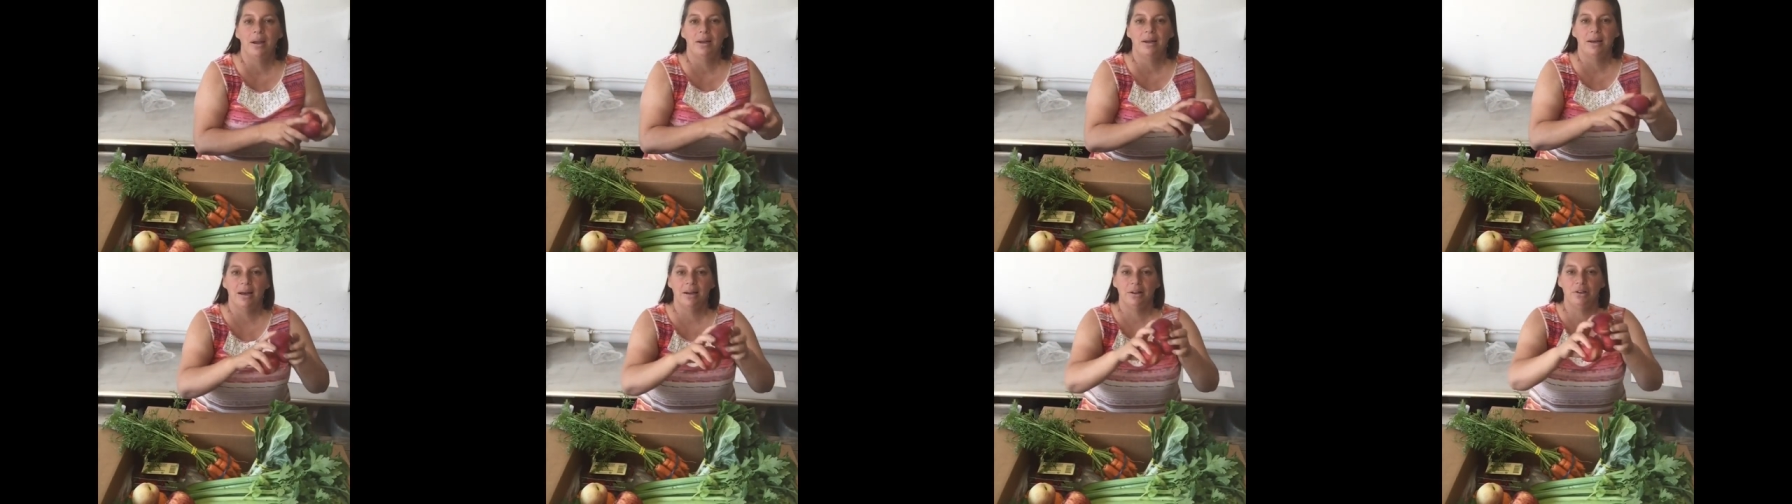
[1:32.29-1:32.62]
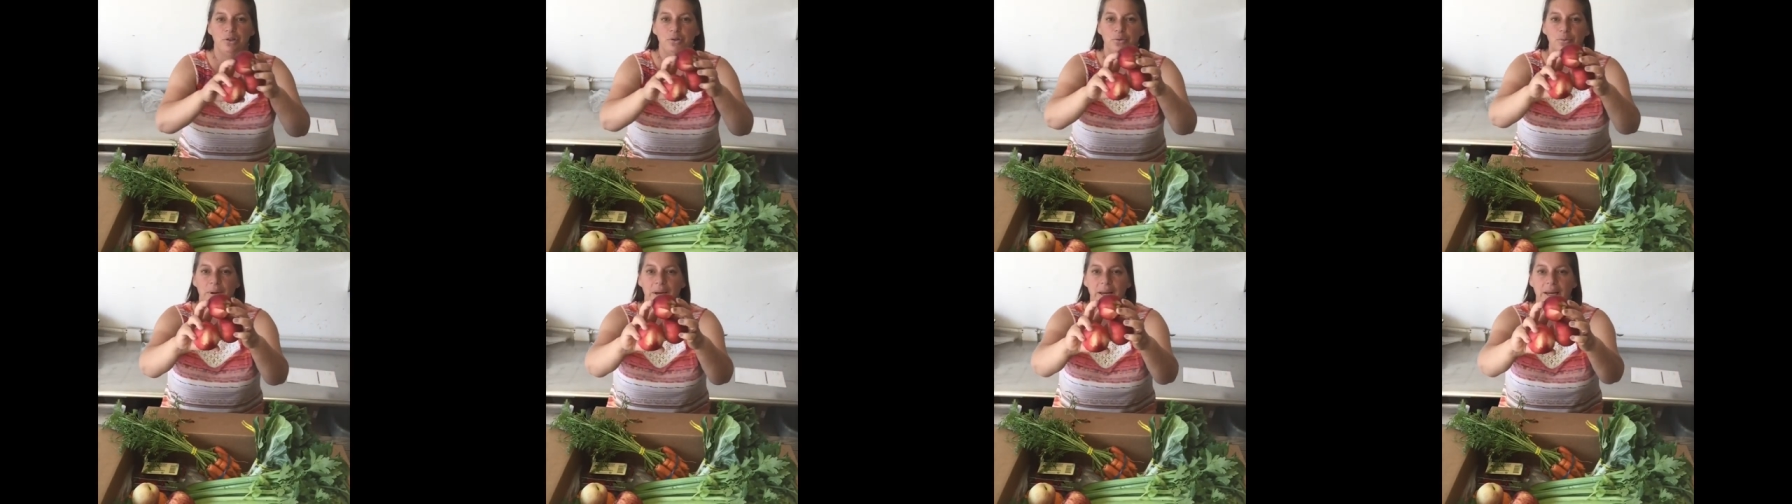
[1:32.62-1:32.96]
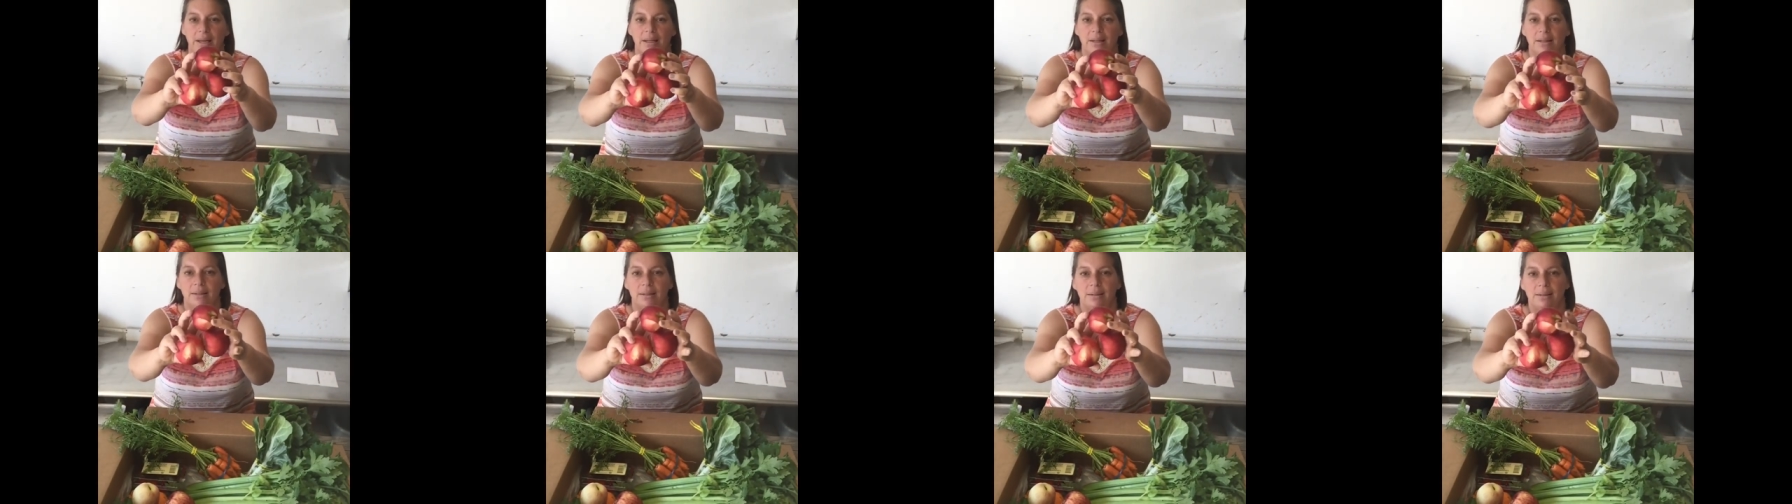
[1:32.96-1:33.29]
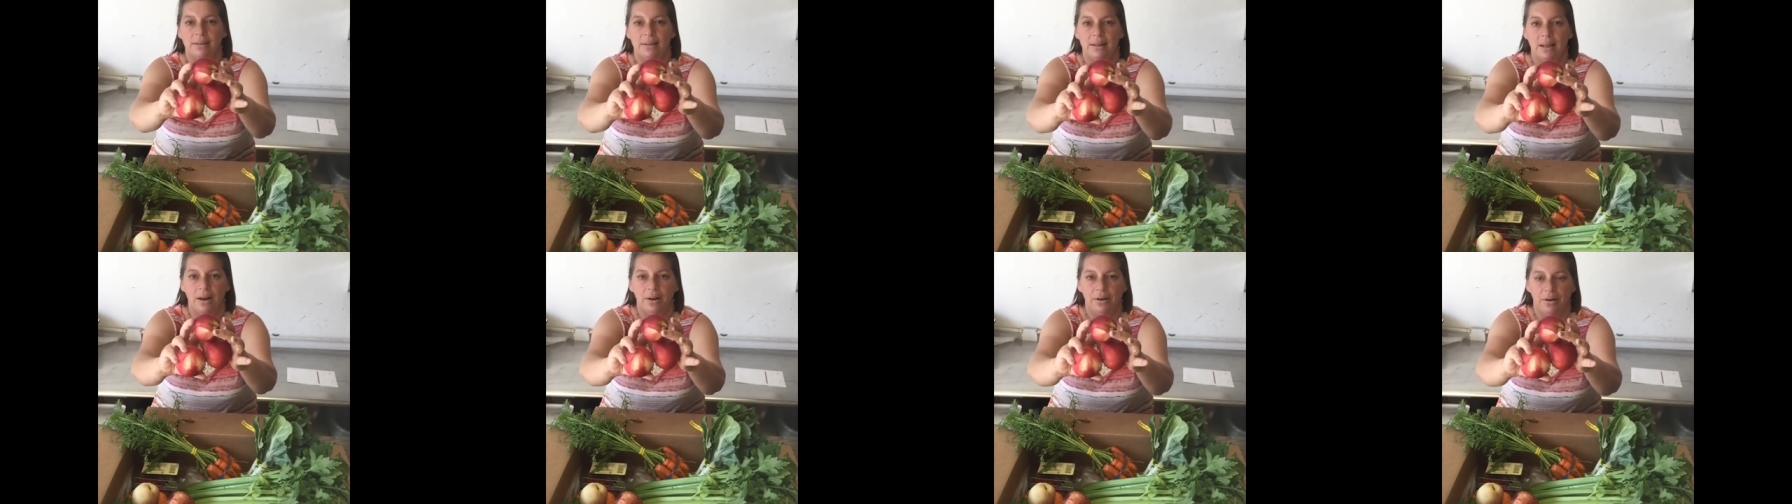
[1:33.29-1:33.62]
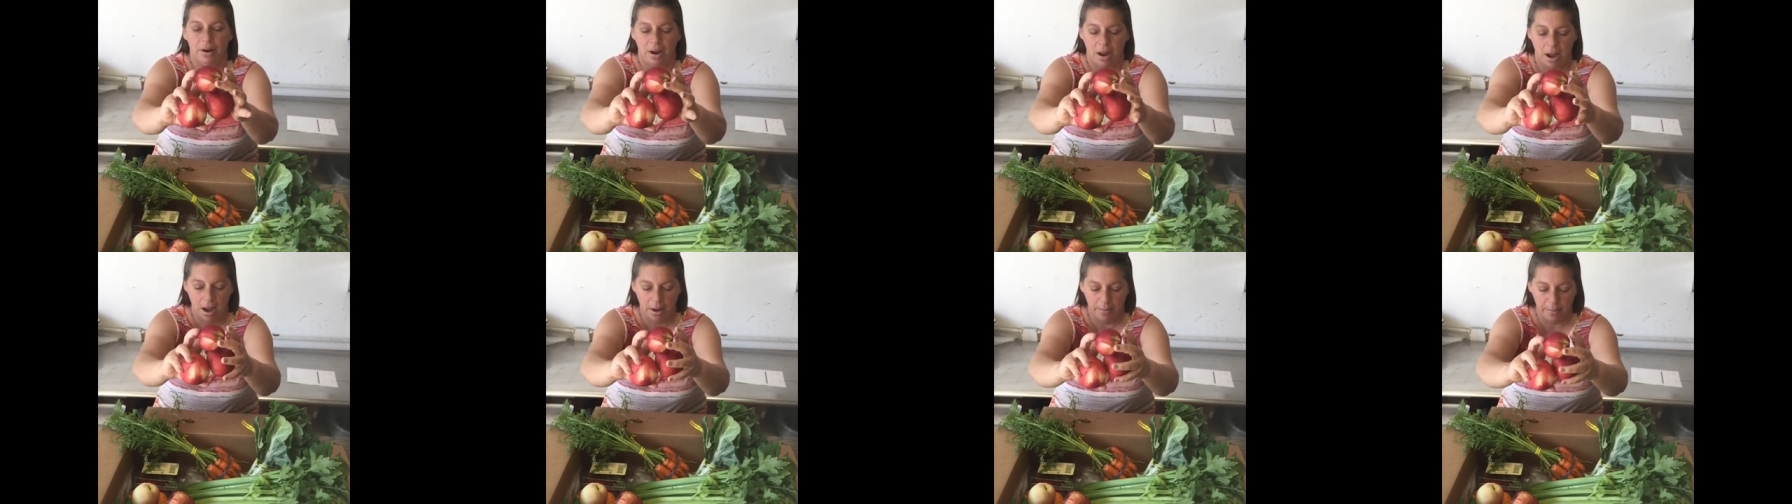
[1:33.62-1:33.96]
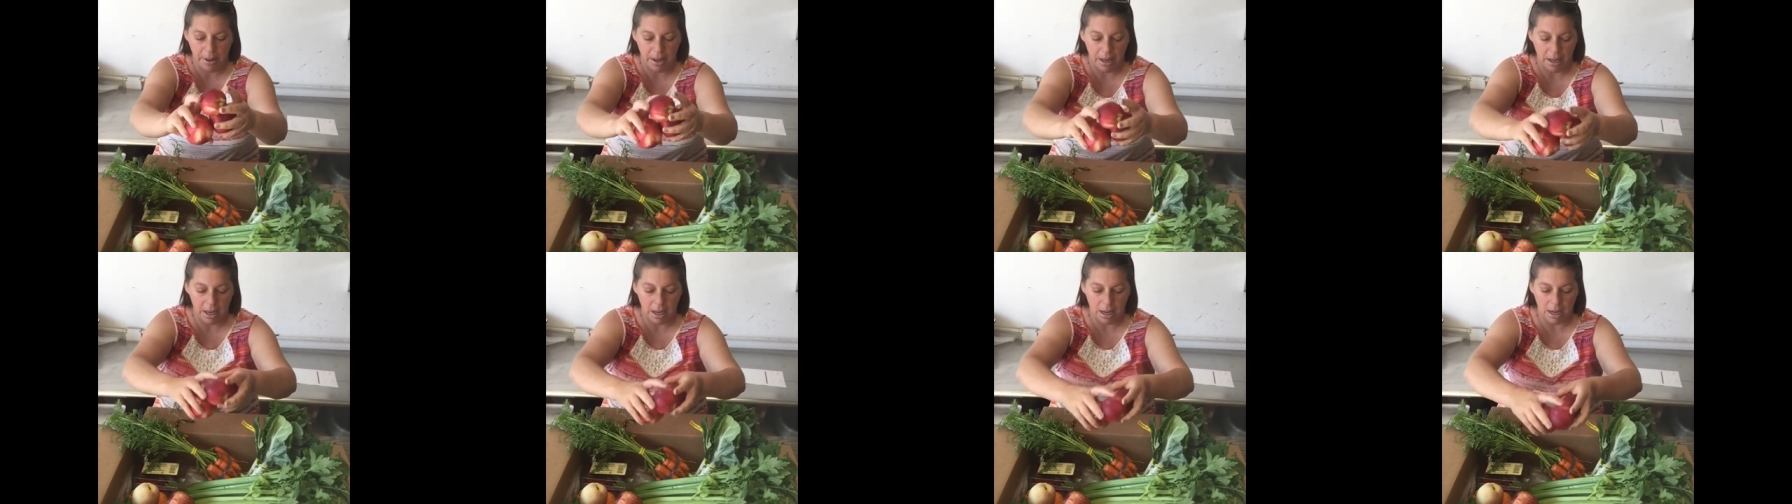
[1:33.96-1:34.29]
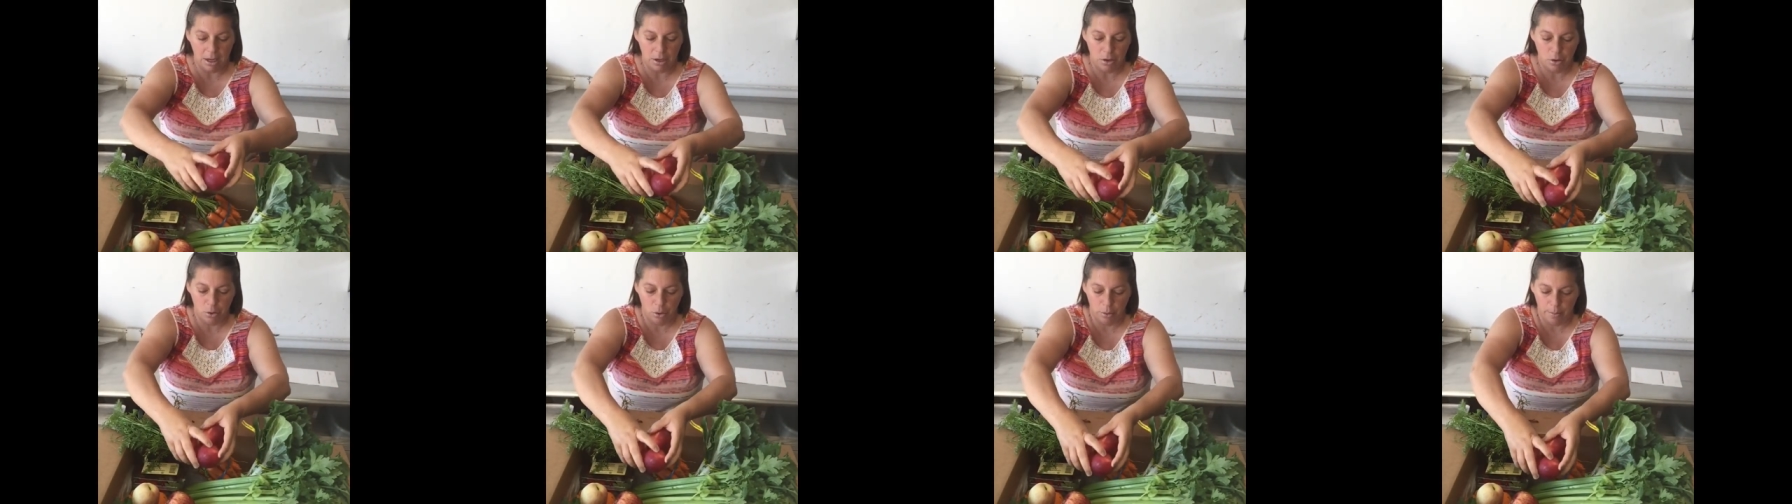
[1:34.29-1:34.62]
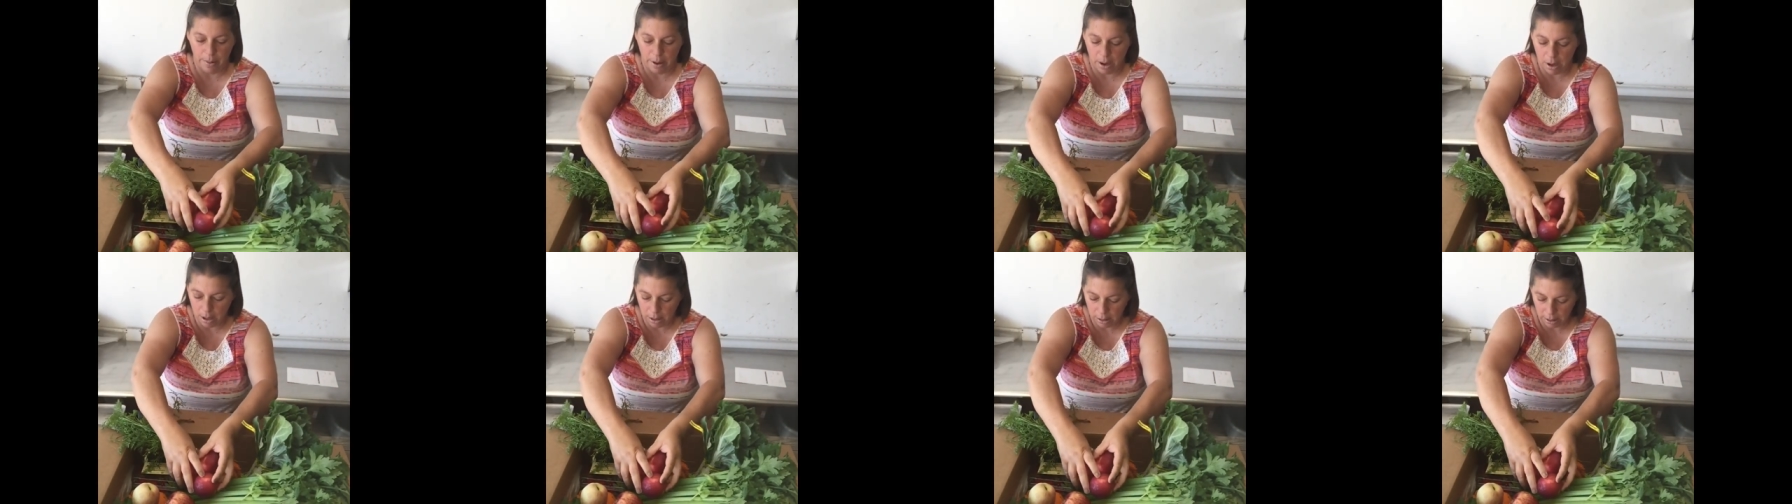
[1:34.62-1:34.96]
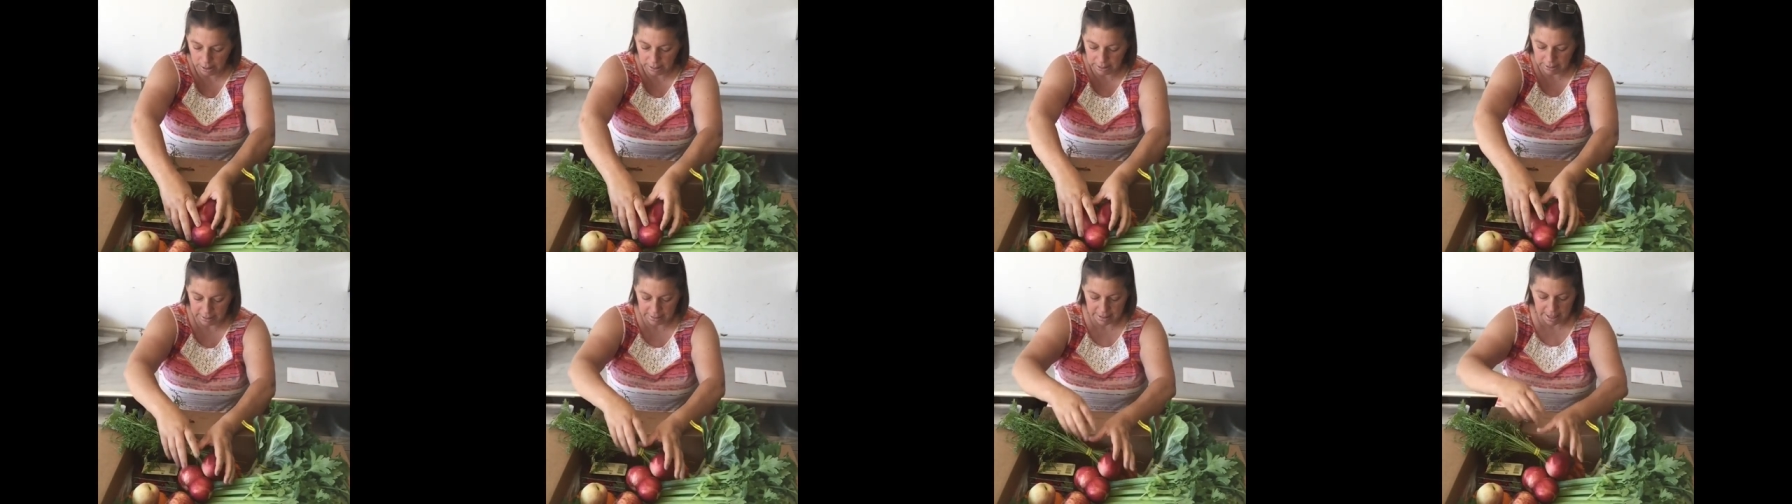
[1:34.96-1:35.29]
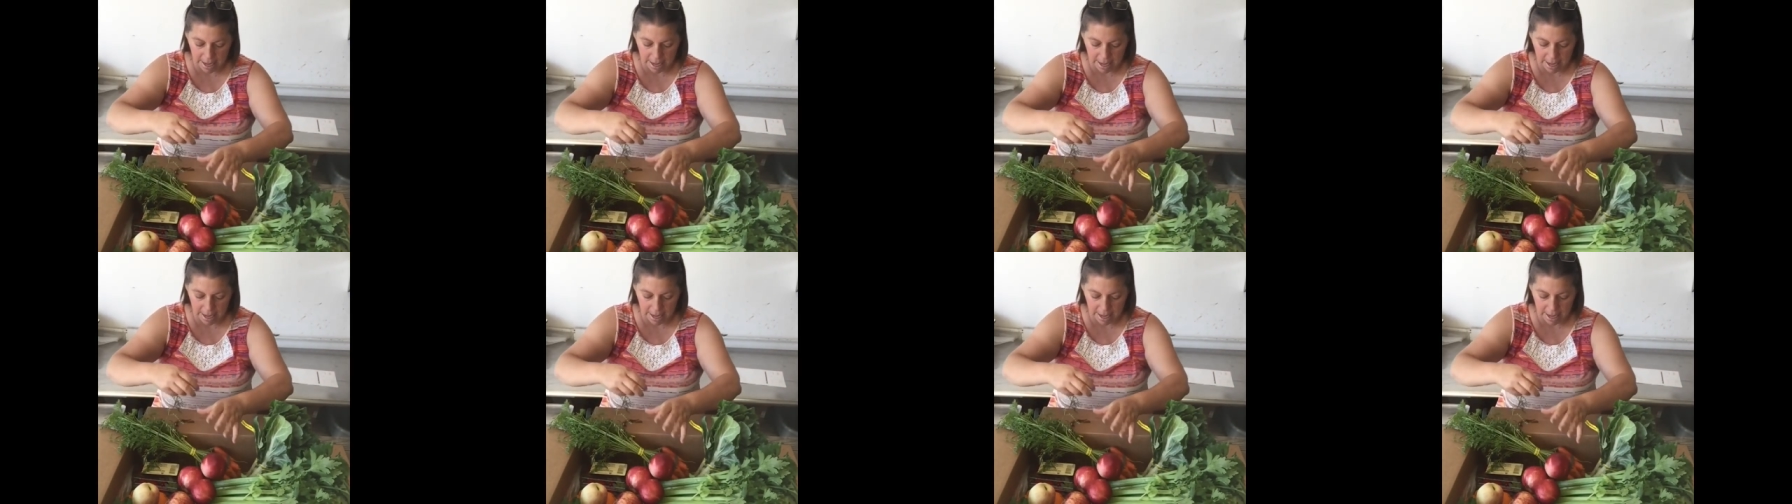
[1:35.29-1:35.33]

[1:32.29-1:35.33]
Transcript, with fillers: nectarines that are coming in your box